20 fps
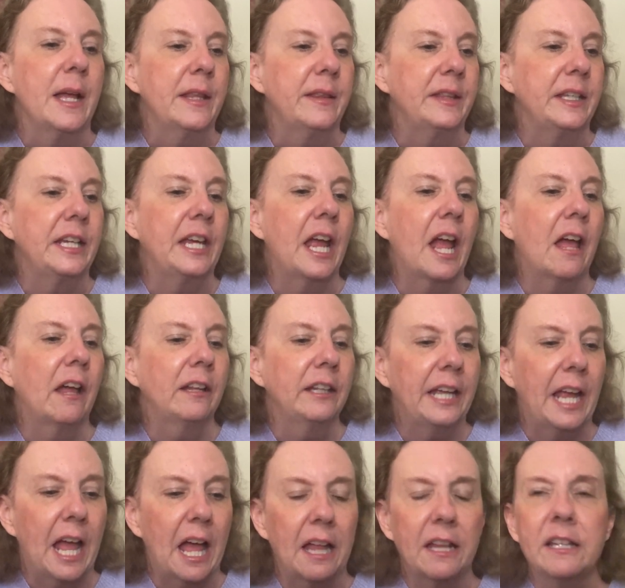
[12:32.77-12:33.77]
the
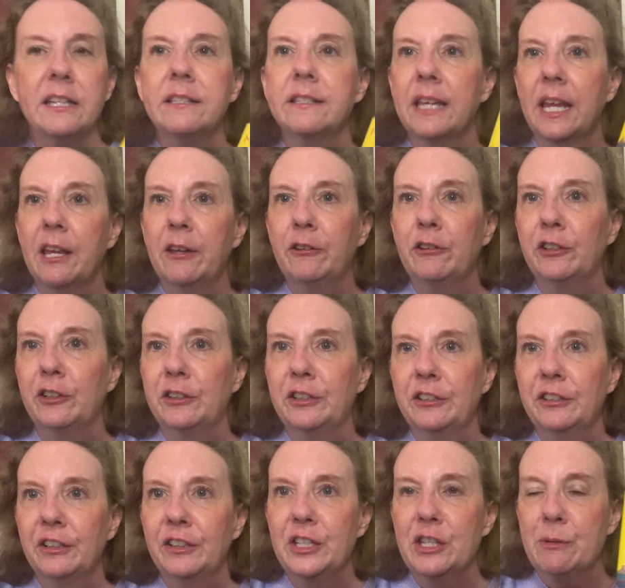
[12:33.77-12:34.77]
Ellie
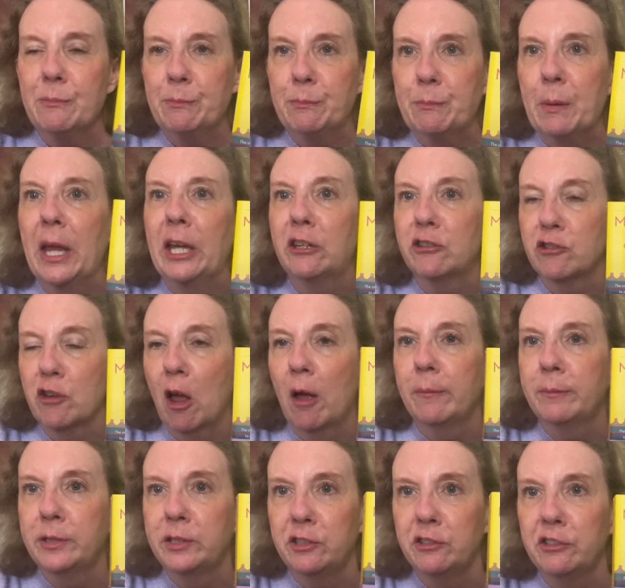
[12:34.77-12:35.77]
Alexander Bake
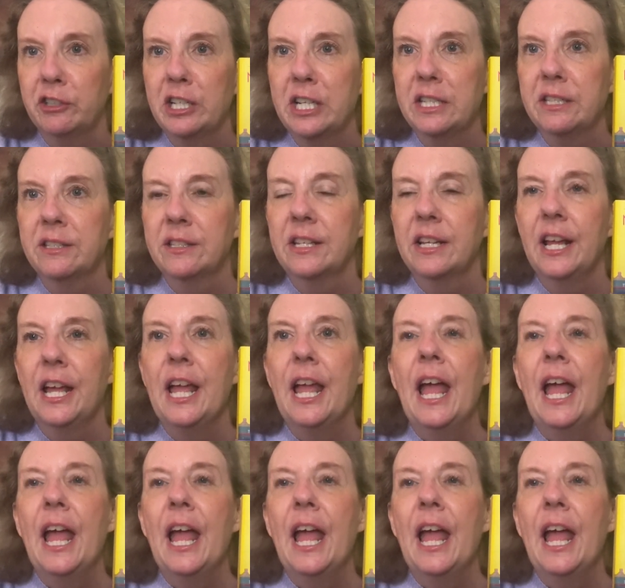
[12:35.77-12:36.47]
Shop series.